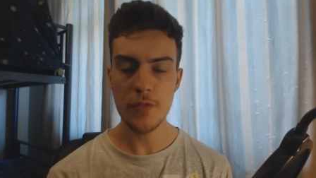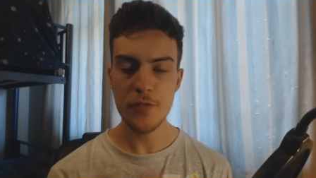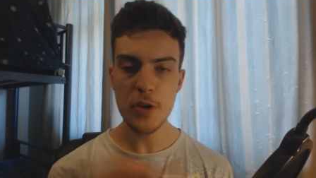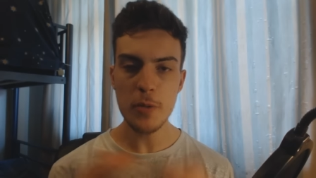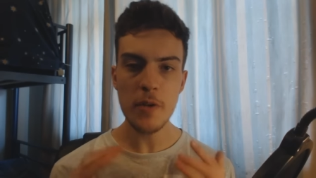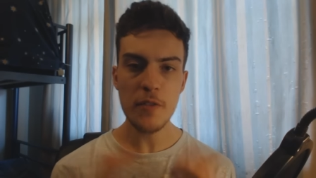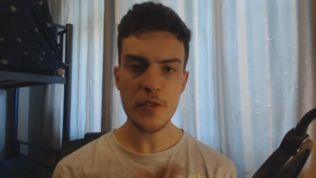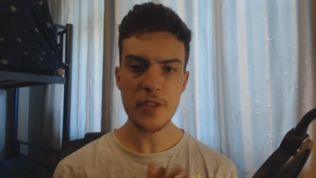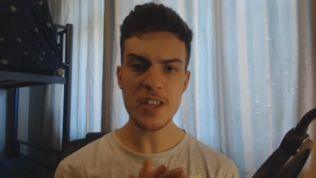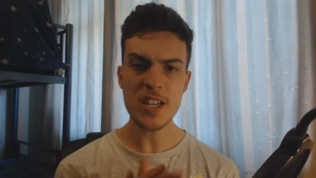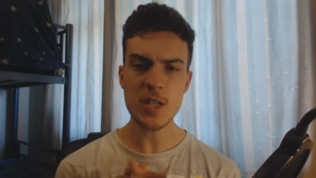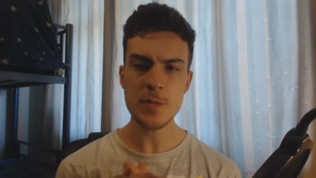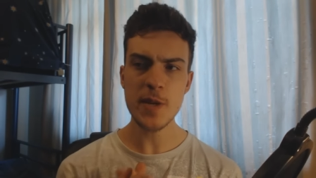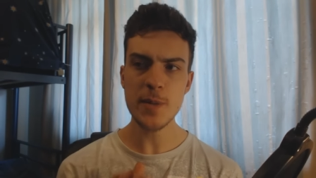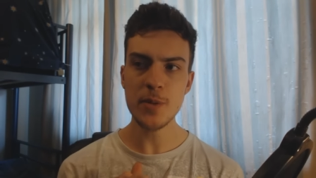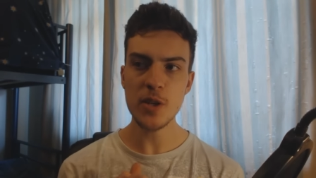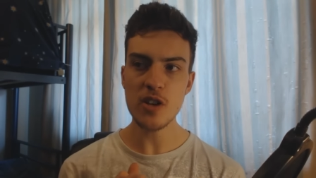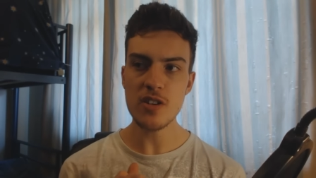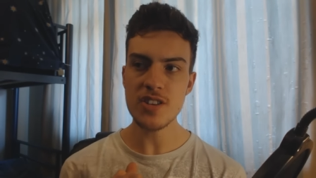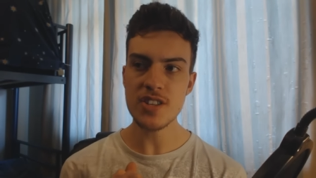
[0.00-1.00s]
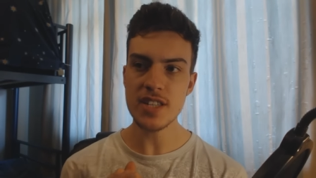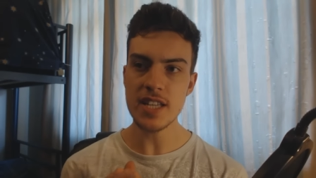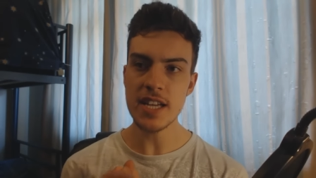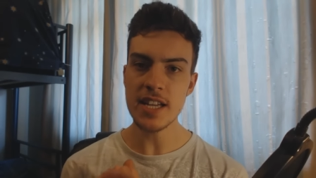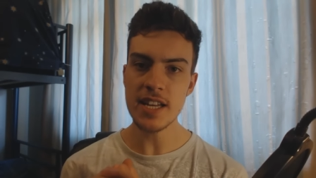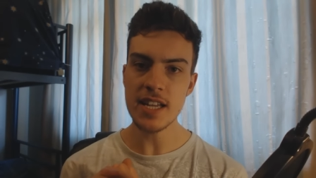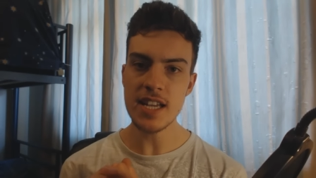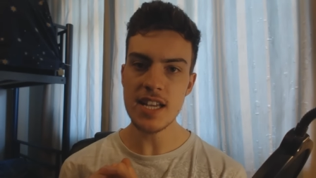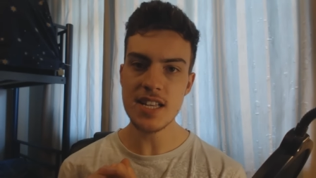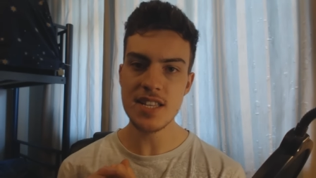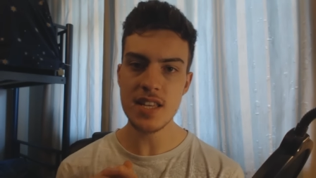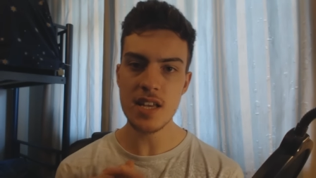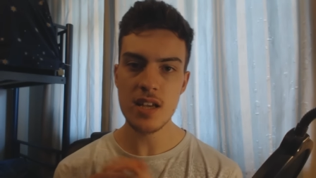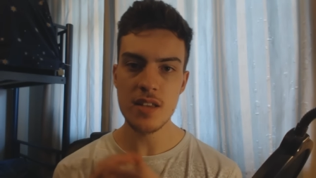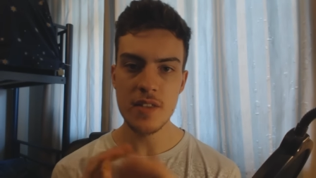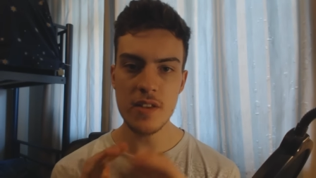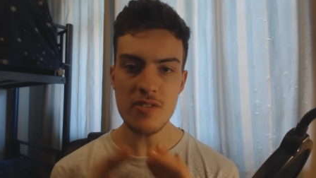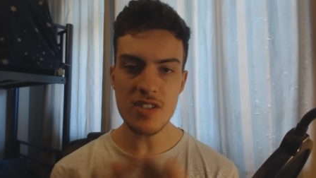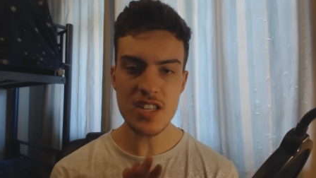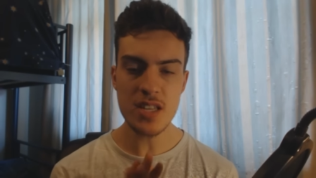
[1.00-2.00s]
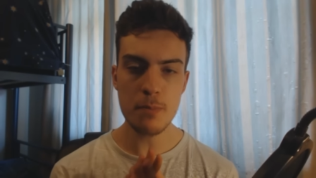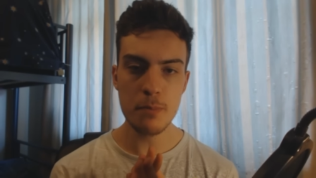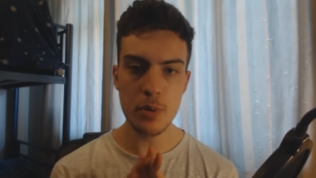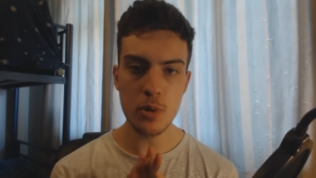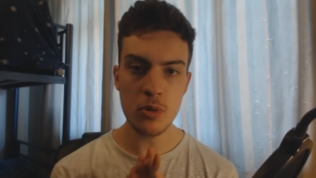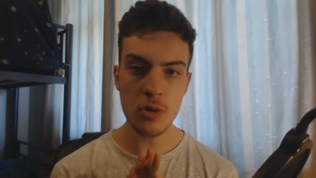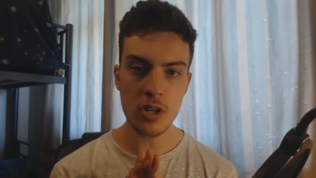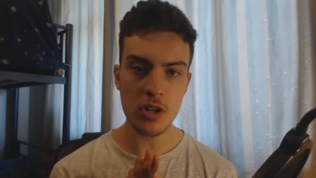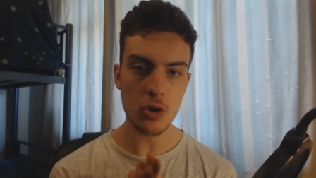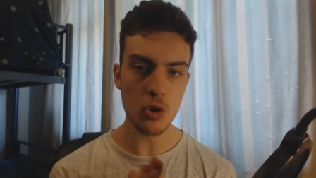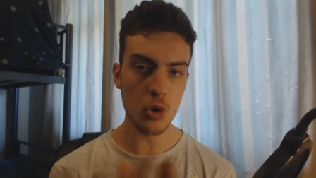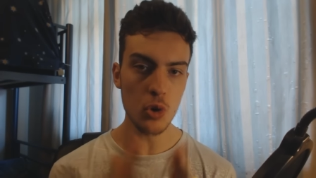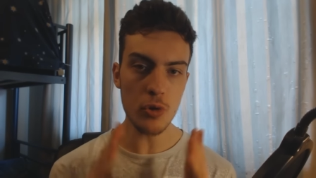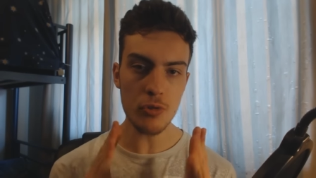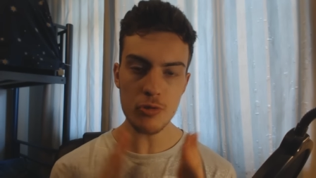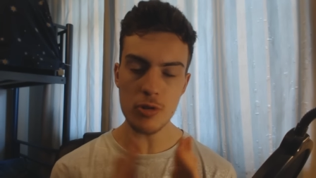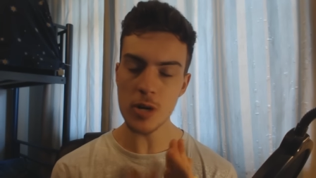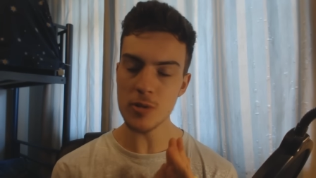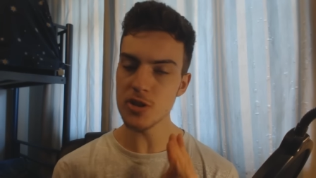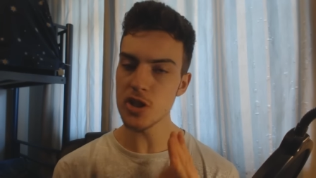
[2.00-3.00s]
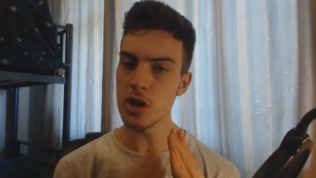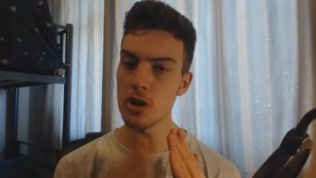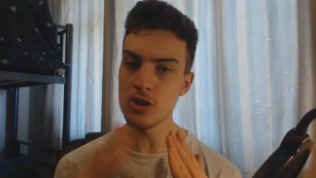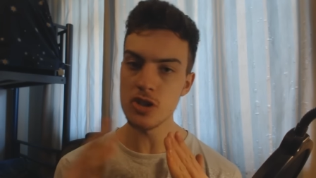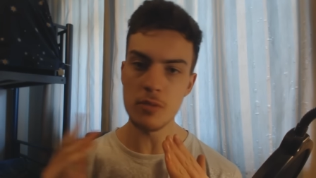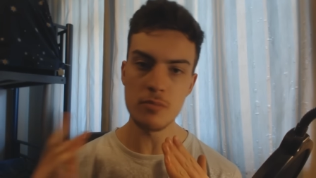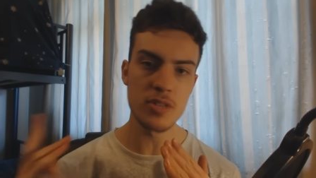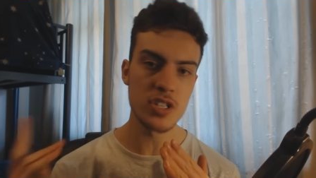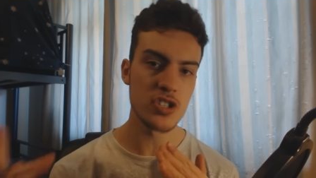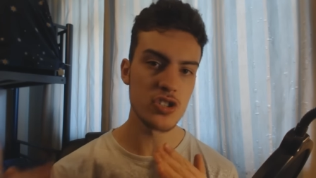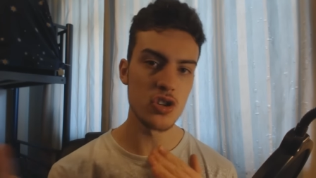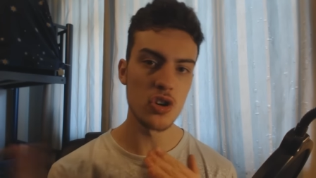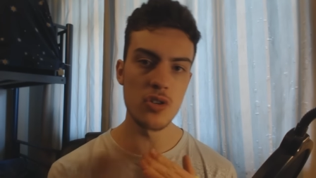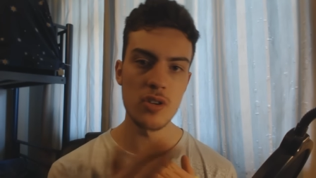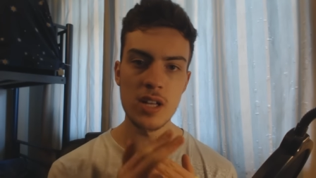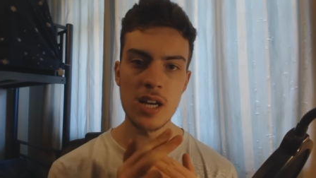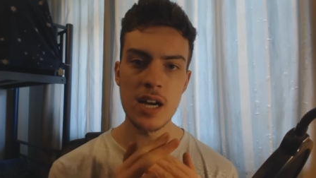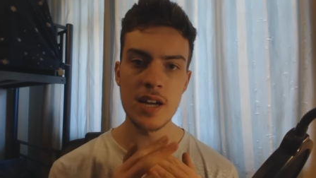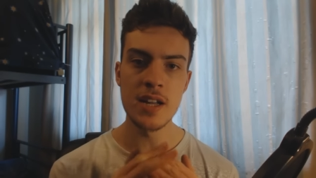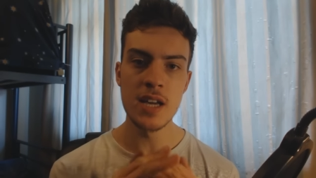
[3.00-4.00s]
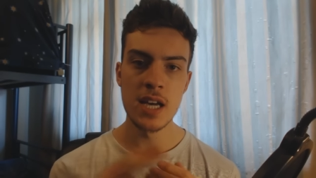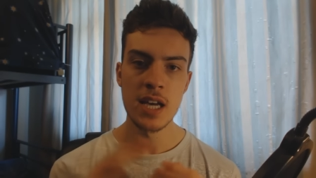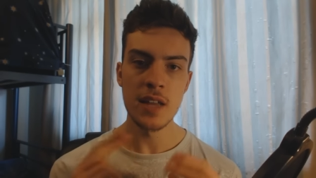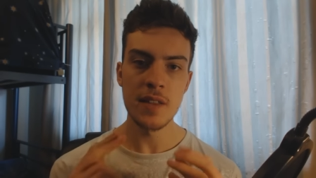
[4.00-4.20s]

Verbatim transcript: A few other things people are saying is there is a book all throughout our zombie storyline